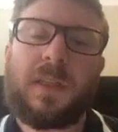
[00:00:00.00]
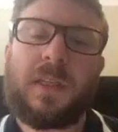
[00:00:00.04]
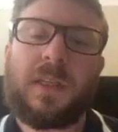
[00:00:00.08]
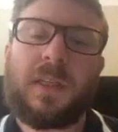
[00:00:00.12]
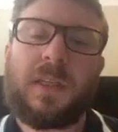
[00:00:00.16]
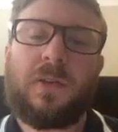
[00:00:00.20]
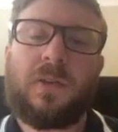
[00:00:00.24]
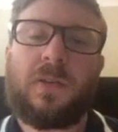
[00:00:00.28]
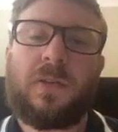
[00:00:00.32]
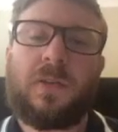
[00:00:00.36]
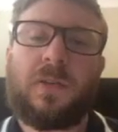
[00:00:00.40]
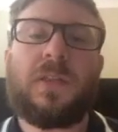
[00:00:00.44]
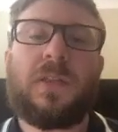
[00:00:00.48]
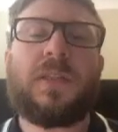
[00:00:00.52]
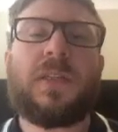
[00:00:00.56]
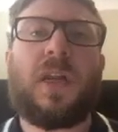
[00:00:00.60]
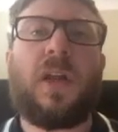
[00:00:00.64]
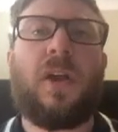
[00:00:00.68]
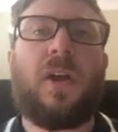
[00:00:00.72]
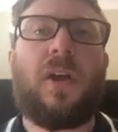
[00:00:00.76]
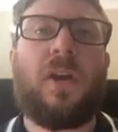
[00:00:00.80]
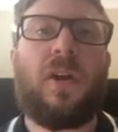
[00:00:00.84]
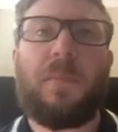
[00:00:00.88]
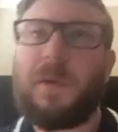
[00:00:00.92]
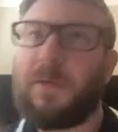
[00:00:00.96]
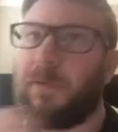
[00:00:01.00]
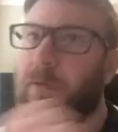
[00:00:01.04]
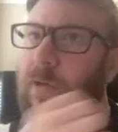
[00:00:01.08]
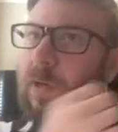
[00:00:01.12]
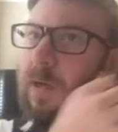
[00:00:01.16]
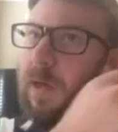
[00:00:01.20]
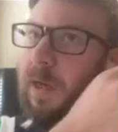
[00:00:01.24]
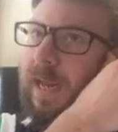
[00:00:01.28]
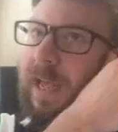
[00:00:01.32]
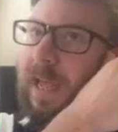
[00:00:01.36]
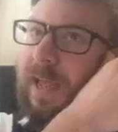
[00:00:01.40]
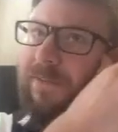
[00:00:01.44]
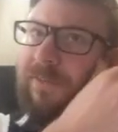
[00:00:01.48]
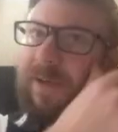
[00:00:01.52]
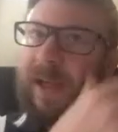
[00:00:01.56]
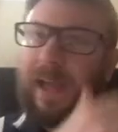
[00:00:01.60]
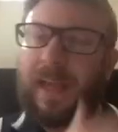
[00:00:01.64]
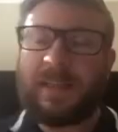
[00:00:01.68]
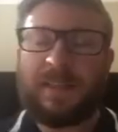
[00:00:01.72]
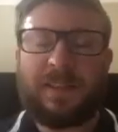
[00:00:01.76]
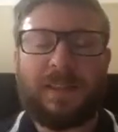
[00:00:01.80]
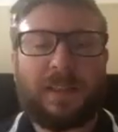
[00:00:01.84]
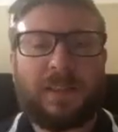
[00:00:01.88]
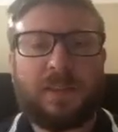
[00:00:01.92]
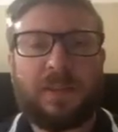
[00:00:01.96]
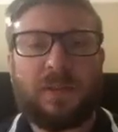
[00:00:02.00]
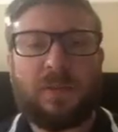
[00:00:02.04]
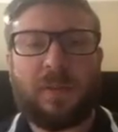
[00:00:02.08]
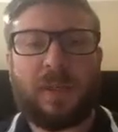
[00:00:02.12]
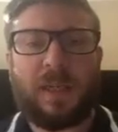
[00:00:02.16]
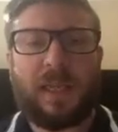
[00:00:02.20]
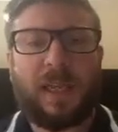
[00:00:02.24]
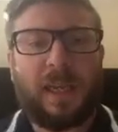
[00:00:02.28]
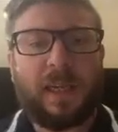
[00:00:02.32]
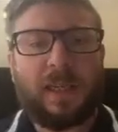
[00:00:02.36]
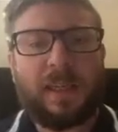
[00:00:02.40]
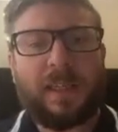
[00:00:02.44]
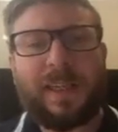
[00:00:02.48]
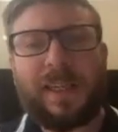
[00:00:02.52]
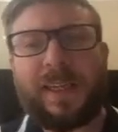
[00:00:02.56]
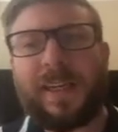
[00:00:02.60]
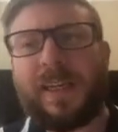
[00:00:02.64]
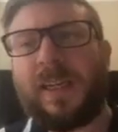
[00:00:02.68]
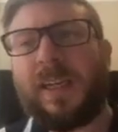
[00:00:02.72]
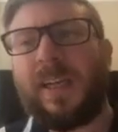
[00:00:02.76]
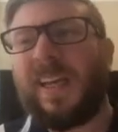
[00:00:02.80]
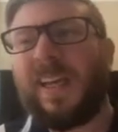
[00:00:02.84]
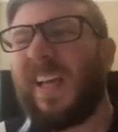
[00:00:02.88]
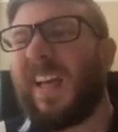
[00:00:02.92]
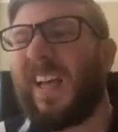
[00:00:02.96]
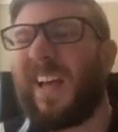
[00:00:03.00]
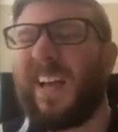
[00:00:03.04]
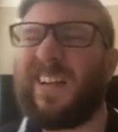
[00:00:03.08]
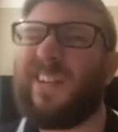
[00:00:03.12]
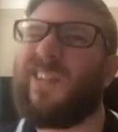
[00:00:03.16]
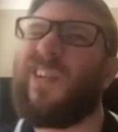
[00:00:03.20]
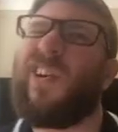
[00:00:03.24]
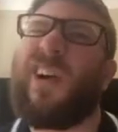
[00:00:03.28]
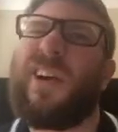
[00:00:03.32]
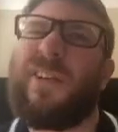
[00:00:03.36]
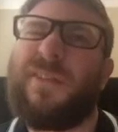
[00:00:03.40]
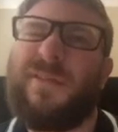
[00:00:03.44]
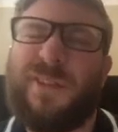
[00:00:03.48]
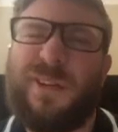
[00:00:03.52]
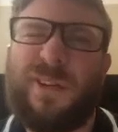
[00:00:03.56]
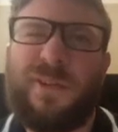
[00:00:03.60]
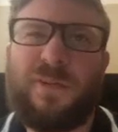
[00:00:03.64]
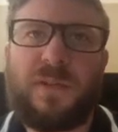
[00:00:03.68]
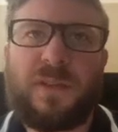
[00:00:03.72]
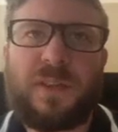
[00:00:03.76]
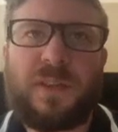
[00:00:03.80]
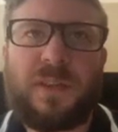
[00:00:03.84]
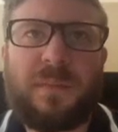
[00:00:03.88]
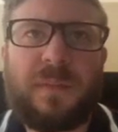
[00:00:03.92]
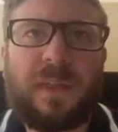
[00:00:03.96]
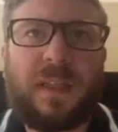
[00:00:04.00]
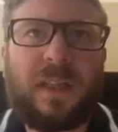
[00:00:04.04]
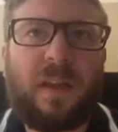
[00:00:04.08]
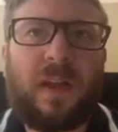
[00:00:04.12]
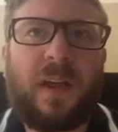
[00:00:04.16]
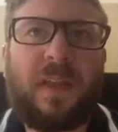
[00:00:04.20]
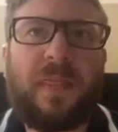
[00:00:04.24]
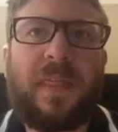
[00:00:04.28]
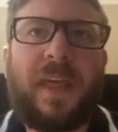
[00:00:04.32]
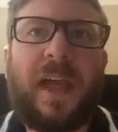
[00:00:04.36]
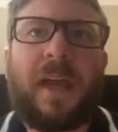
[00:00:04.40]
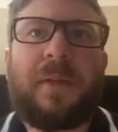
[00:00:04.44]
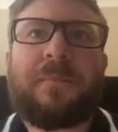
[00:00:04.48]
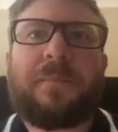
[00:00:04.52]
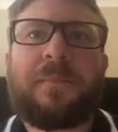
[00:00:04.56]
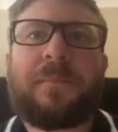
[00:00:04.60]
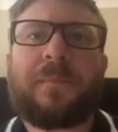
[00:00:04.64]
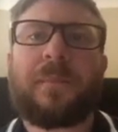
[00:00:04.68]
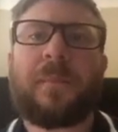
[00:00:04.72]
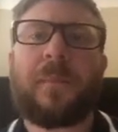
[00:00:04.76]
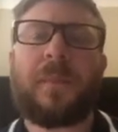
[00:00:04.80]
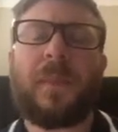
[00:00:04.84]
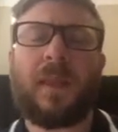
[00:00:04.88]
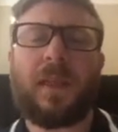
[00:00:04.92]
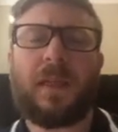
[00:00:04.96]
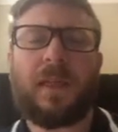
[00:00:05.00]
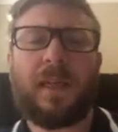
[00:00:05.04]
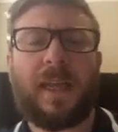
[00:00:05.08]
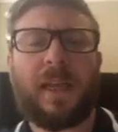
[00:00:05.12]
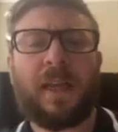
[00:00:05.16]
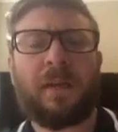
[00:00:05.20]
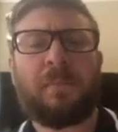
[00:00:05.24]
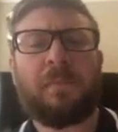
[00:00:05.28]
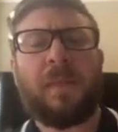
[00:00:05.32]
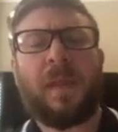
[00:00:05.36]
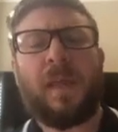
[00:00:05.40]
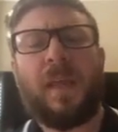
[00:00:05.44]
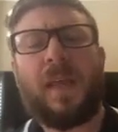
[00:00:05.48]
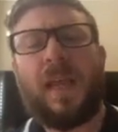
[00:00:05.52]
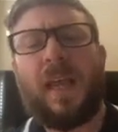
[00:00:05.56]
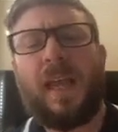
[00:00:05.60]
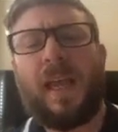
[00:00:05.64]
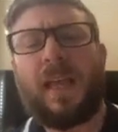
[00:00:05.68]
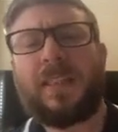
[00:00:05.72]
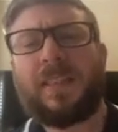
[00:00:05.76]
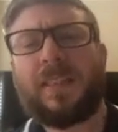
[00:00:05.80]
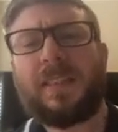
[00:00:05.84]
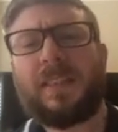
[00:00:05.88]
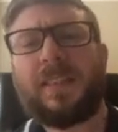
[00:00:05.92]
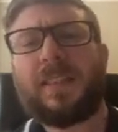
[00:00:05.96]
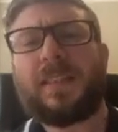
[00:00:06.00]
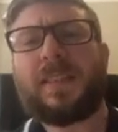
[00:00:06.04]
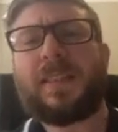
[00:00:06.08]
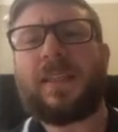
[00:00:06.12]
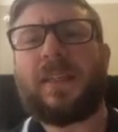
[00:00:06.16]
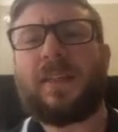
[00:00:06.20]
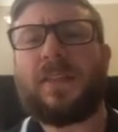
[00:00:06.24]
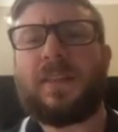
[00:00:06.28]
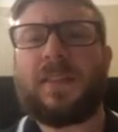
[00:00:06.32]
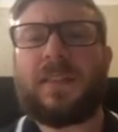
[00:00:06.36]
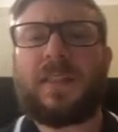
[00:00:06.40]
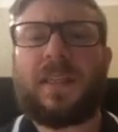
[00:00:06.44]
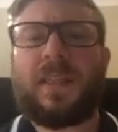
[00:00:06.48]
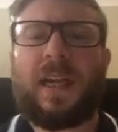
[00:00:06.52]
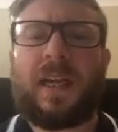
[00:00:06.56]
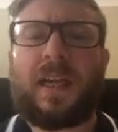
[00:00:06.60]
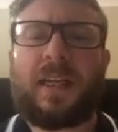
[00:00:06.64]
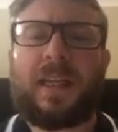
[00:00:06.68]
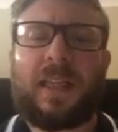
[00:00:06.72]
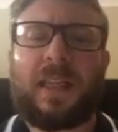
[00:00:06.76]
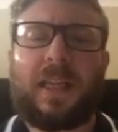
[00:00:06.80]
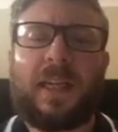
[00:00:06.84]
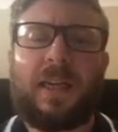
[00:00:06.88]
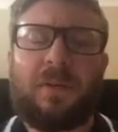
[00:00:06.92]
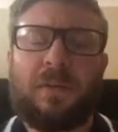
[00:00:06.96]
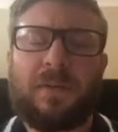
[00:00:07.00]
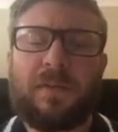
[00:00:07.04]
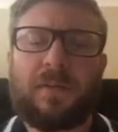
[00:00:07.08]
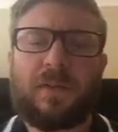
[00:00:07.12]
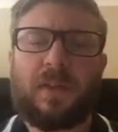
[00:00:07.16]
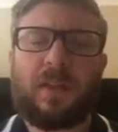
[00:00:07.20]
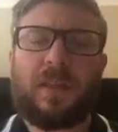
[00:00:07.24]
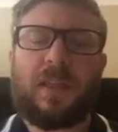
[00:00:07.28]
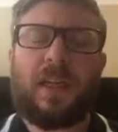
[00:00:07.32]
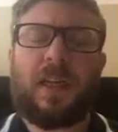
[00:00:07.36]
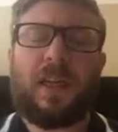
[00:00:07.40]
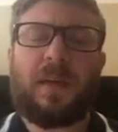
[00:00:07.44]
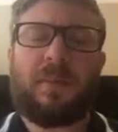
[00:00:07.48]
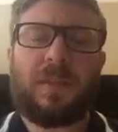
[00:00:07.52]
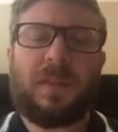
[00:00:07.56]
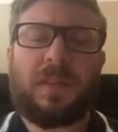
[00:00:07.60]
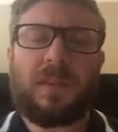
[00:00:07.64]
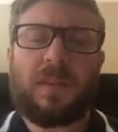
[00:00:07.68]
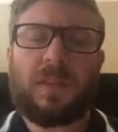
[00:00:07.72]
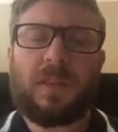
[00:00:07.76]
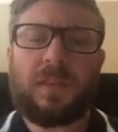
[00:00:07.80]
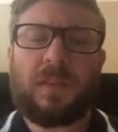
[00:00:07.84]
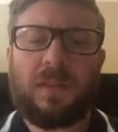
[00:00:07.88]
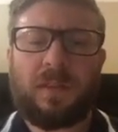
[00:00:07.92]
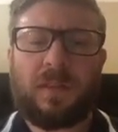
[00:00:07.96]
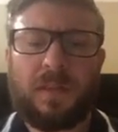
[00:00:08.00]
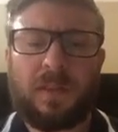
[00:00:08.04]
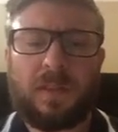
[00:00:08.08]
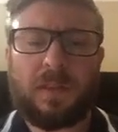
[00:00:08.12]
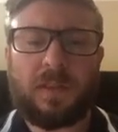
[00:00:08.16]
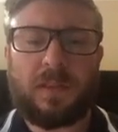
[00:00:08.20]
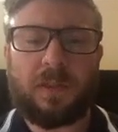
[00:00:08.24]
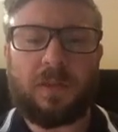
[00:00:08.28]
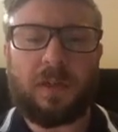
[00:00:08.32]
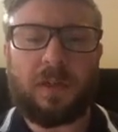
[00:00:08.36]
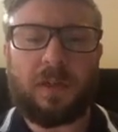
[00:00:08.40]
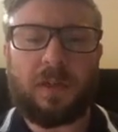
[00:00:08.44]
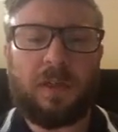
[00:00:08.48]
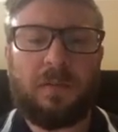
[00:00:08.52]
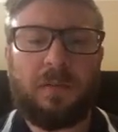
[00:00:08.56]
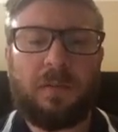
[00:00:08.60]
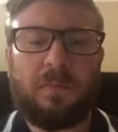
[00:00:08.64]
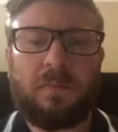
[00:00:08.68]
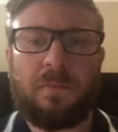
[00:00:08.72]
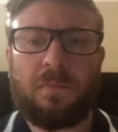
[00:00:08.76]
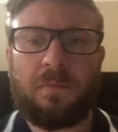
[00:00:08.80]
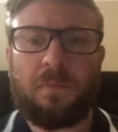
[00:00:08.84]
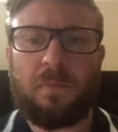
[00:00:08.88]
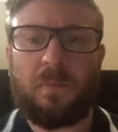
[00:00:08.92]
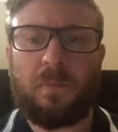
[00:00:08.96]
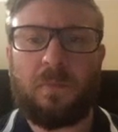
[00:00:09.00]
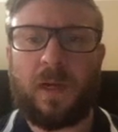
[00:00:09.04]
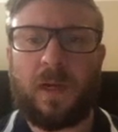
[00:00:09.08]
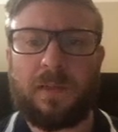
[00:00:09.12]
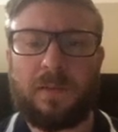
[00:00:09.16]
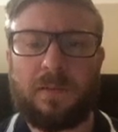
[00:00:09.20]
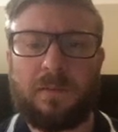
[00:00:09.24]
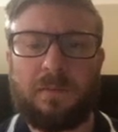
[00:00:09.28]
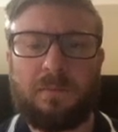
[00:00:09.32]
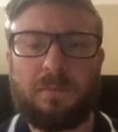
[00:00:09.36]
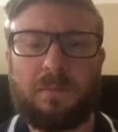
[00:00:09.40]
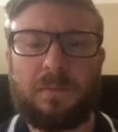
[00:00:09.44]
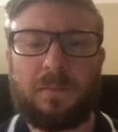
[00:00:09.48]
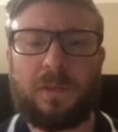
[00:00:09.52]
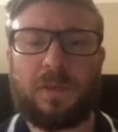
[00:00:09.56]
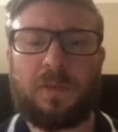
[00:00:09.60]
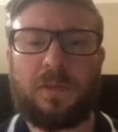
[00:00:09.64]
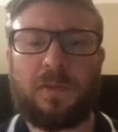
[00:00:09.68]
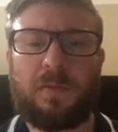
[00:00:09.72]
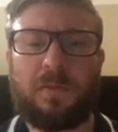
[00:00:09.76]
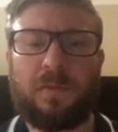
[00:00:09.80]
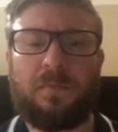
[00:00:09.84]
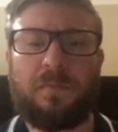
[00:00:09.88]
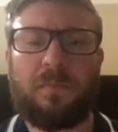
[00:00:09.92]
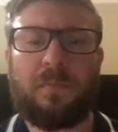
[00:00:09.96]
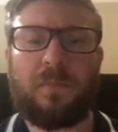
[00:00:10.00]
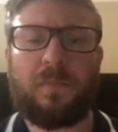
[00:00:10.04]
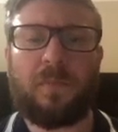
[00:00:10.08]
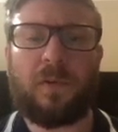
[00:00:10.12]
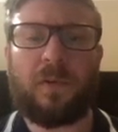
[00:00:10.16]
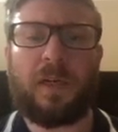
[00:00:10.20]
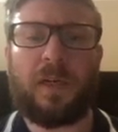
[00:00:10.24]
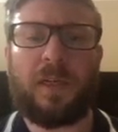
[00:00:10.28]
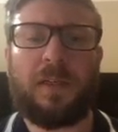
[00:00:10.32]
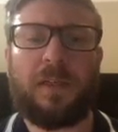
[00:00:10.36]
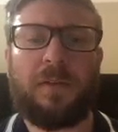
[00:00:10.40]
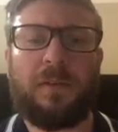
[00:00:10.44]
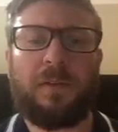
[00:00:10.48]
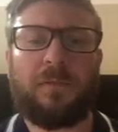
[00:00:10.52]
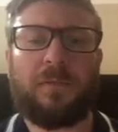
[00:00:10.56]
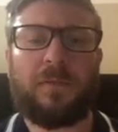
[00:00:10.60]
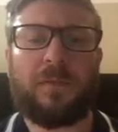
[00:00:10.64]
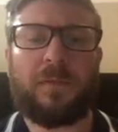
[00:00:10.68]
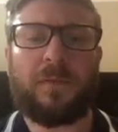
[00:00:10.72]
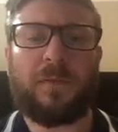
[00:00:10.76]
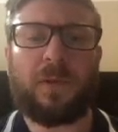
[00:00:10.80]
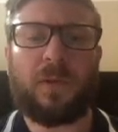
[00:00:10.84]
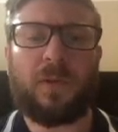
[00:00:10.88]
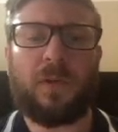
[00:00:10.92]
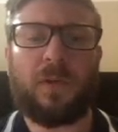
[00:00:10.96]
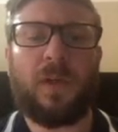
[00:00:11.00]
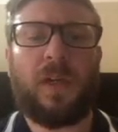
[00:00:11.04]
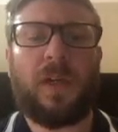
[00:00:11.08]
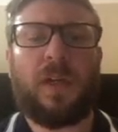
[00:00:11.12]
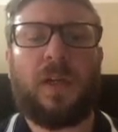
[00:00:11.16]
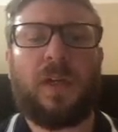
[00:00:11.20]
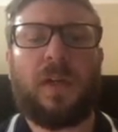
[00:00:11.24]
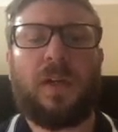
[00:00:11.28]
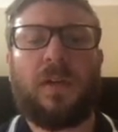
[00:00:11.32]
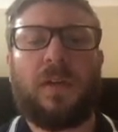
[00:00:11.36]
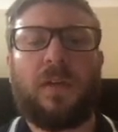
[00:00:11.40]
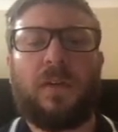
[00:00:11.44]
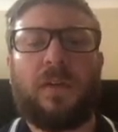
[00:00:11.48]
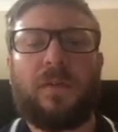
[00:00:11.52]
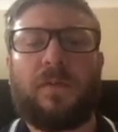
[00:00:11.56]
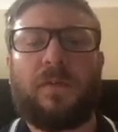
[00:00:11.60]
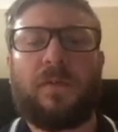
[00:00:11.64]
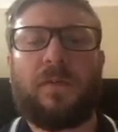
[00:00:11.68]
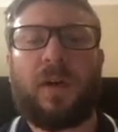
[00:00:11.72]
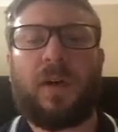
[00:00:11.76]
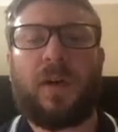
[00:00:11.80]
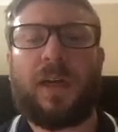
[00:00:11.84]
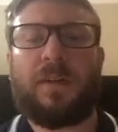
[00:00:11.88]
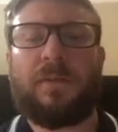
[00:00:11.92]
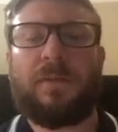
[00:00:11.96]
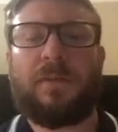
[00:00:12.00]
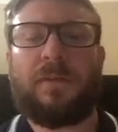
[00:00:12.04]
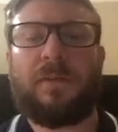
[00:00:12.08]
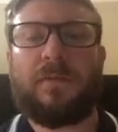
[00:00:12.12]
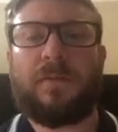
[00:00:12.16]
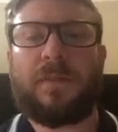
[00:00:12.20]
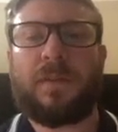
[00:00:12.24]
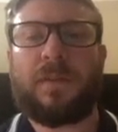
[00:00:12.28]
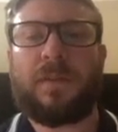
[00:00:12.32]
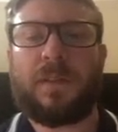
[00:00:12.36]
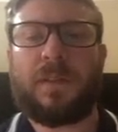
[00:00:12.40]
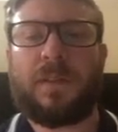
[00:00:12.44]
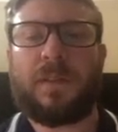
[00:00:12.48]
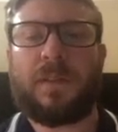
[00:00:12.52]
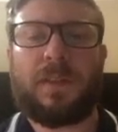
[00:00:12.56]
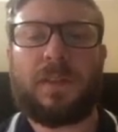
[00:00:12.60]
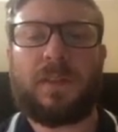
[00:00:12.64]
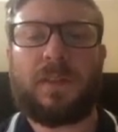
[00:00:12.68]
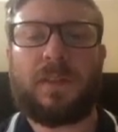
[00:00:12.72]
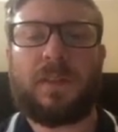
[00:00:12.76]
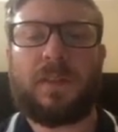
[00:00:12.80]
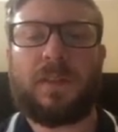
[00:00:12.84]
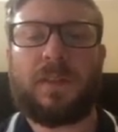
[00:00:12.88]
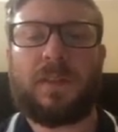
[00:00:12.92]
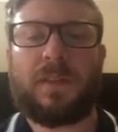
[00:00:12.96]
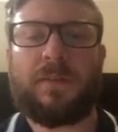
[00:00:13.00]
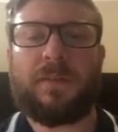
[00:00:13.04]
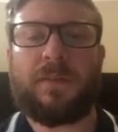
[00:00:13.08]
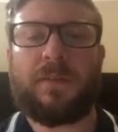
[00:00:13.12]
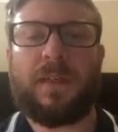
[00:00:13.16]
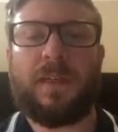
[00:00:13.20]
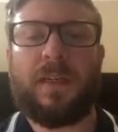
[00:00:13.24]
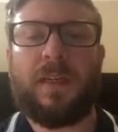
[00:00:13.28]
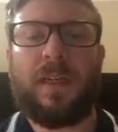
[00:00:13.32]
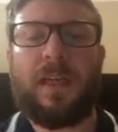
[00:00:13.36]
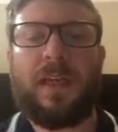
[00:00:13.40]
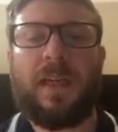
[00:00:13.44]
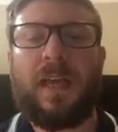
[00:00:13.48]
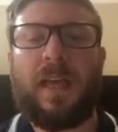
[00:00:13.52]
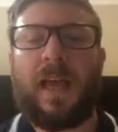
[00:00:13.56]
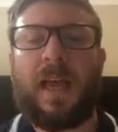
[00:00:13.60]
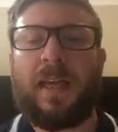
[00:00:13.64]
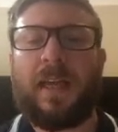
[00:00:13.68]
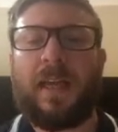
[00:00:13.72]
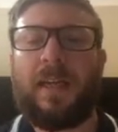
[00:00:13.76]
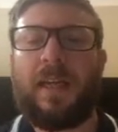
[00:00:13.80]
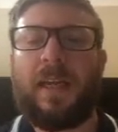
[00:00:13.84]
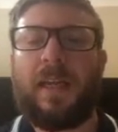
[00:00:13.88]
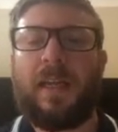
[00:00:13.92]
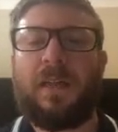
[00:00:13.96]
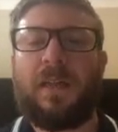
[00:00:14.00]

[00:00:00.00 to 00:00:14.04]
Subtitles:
you could use at home if you don't have access to a calculator, an iPhone or something like that. Now, as you can see on this calculator, we've got the numbers 0, 1, 2, 3, 4, 5, 6, 7, 8, and